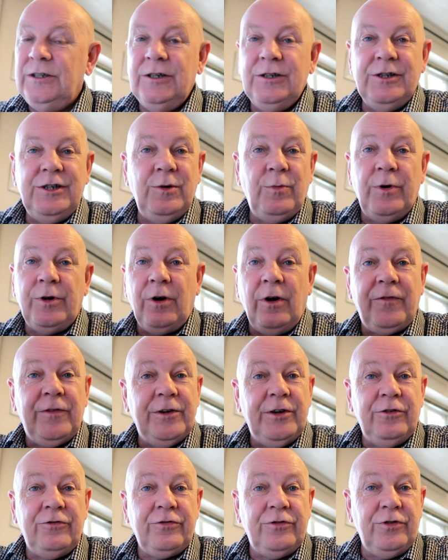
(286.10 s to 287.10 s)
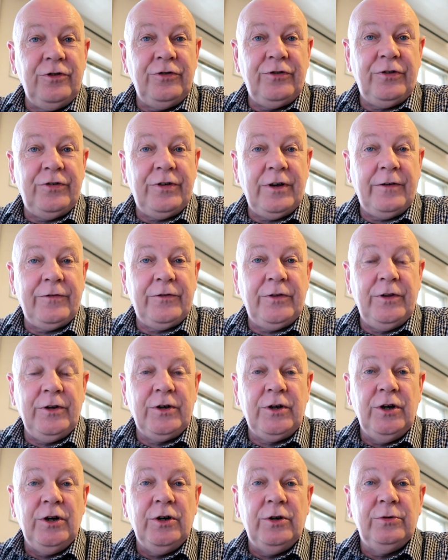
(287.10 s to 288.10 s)
She went off and introduced herself to the
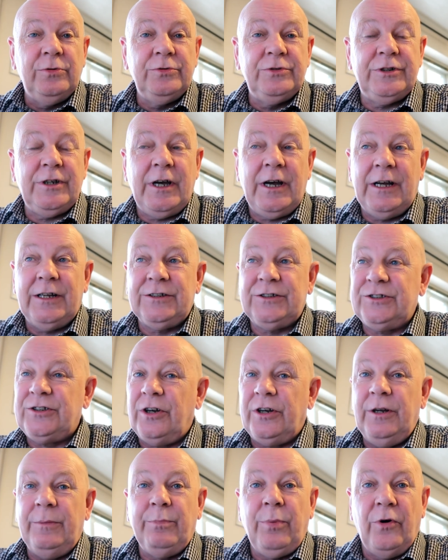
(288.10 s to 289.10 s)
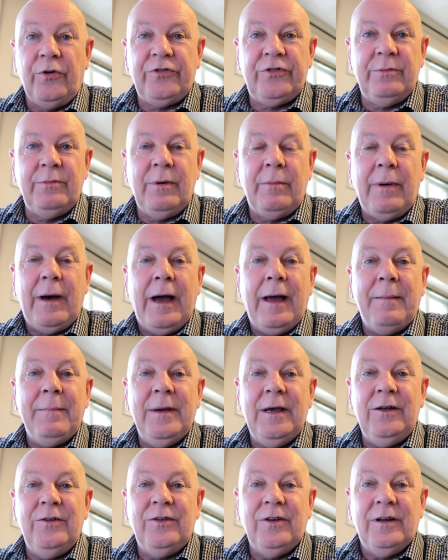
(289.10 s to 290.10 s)
girls and started bossing them about
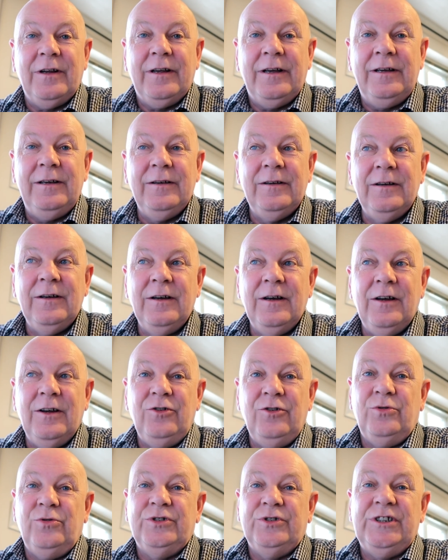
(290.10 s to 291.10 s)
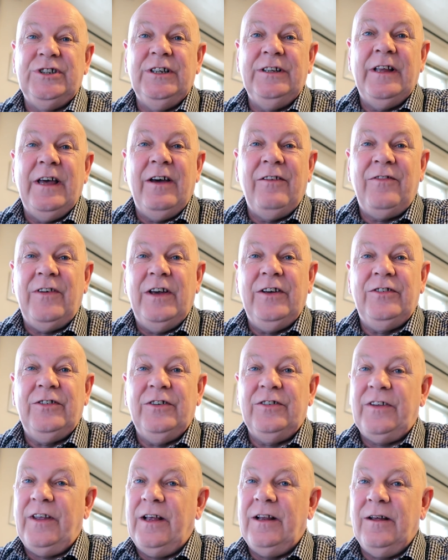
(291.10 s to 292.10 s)
immediately, and you could see their
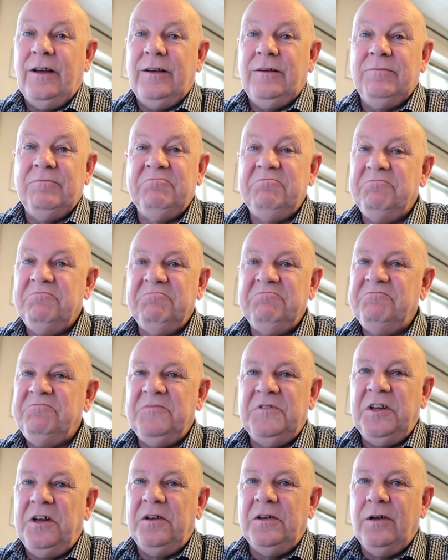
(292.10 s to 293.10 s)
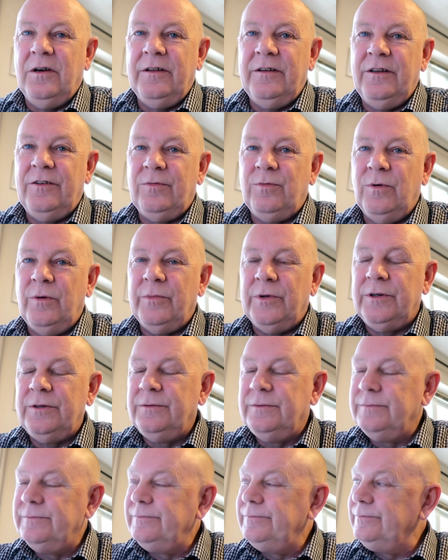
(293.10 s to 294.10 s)
faces. They like didn't like this woman,
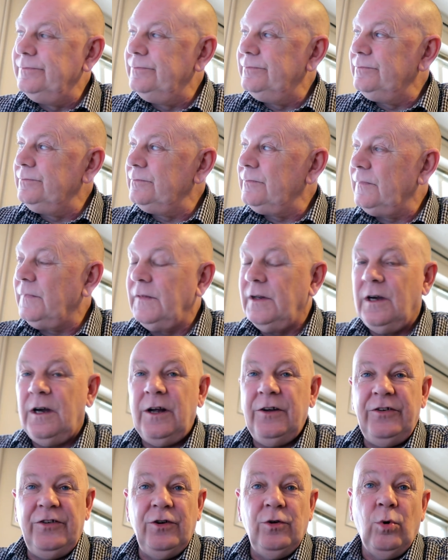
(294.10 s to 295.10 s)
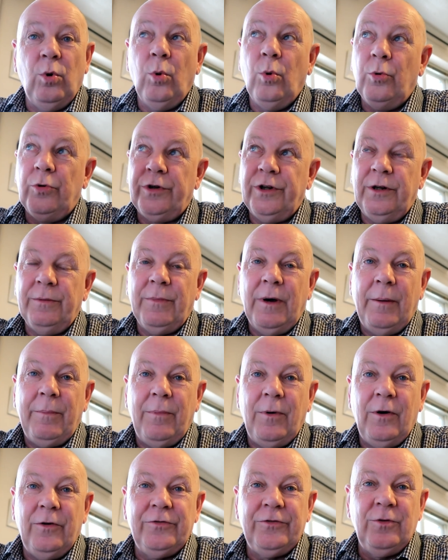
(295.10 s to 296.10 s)
and she ordered them up
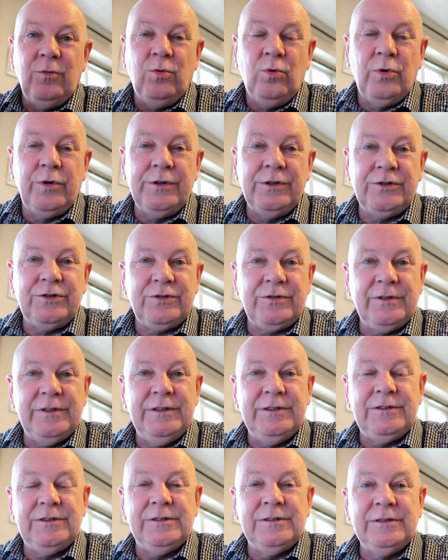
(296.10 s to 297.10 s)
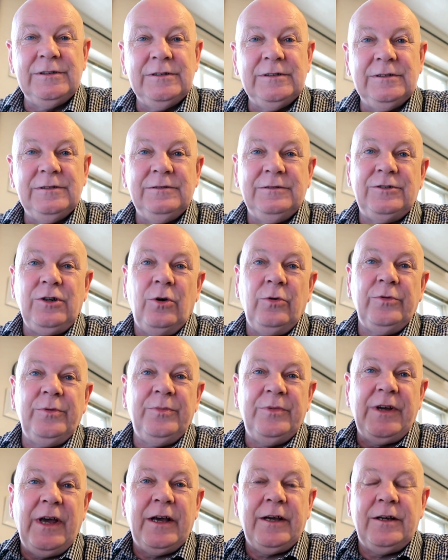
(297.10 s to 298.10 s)
onto Walking Street and told them
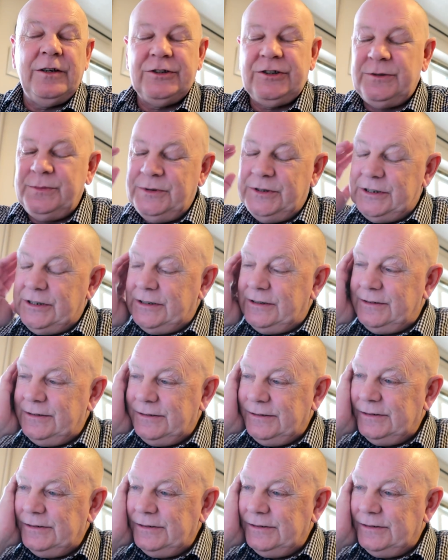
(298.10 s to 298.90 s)
to get customers in.